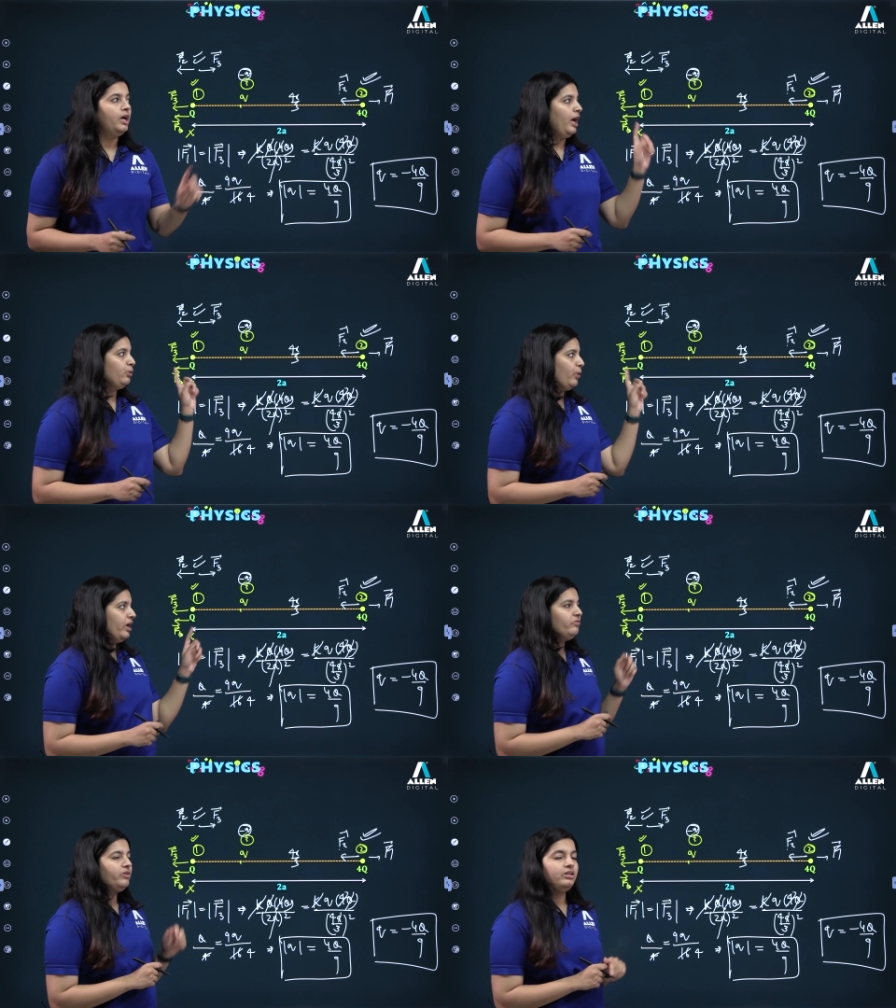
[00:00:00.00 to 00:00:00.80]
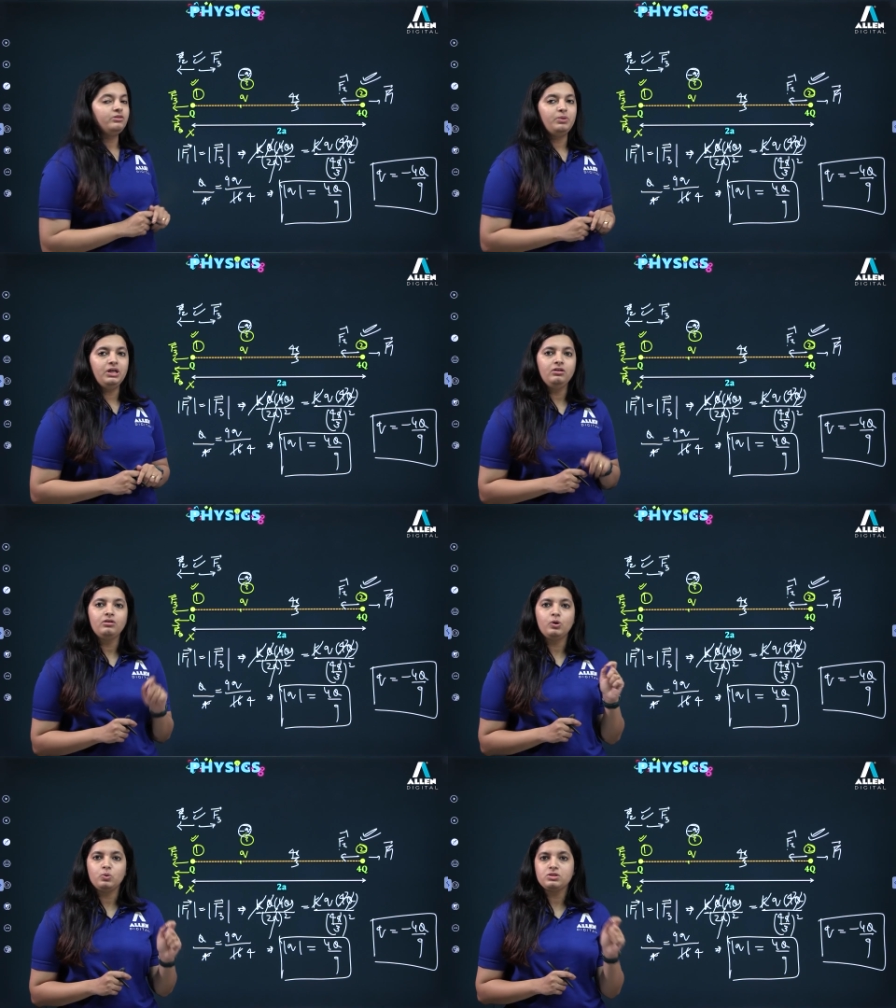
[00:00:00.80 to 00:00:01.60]
And where will it be?
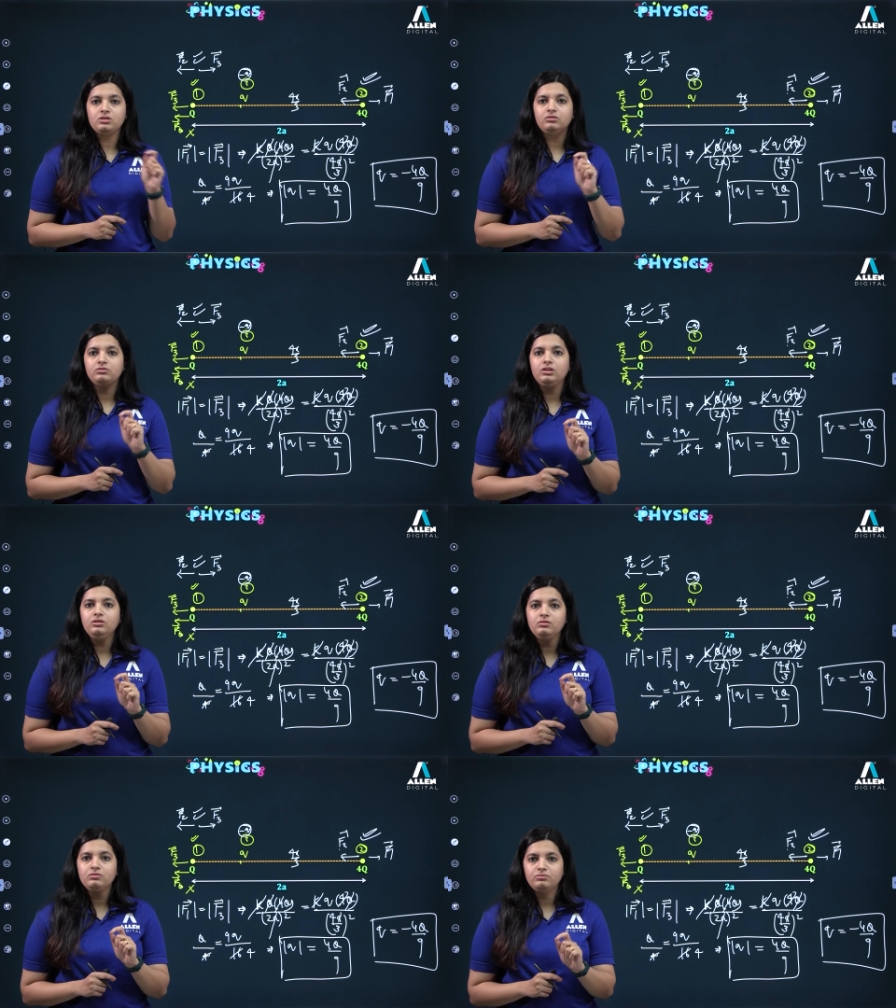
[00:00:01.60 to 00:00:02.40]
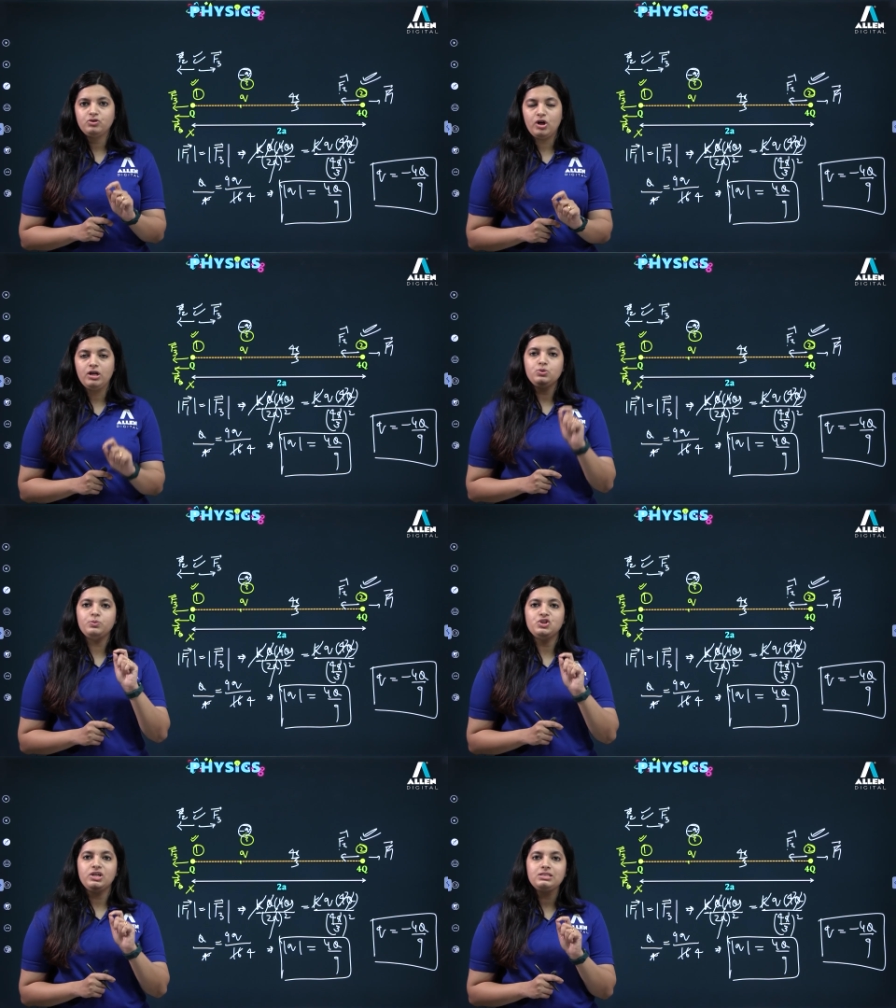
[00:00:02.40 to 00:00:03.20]
Closer to the charge
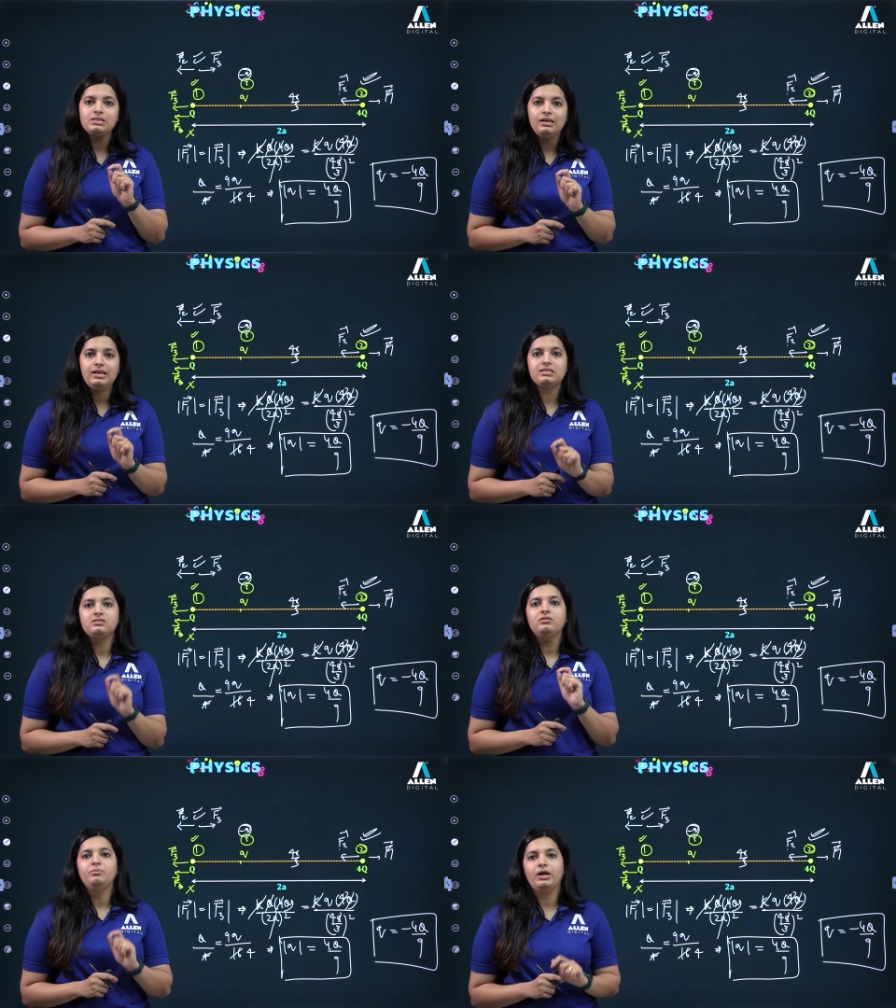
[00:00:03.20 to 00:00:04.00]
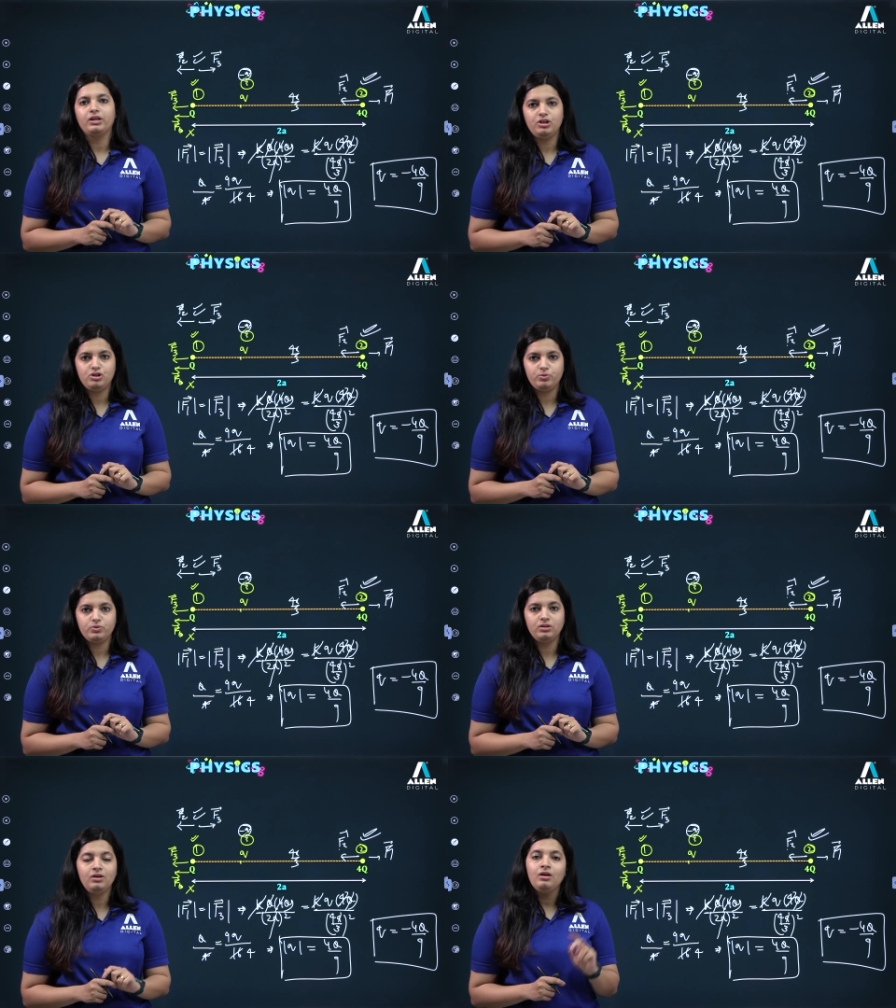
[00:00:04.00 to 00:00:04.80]
which has lesser magnitude.
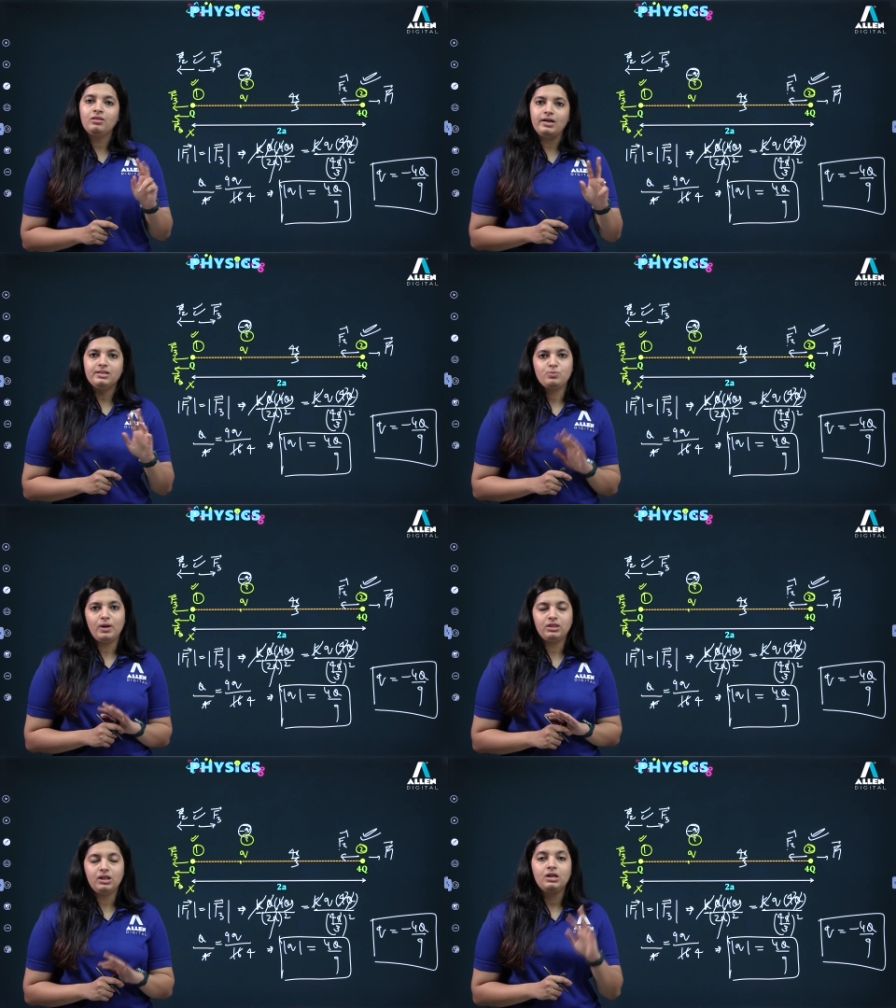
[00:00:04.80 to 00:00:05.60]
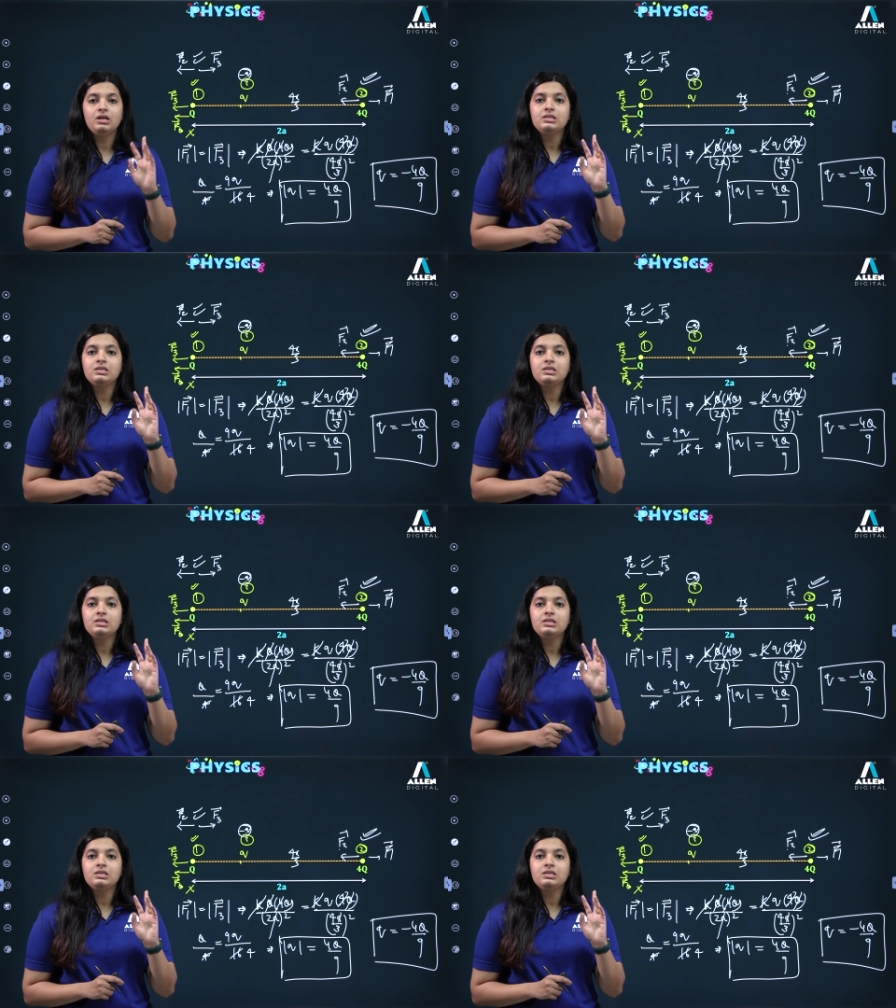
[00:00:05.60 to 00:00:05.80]
That is one thing.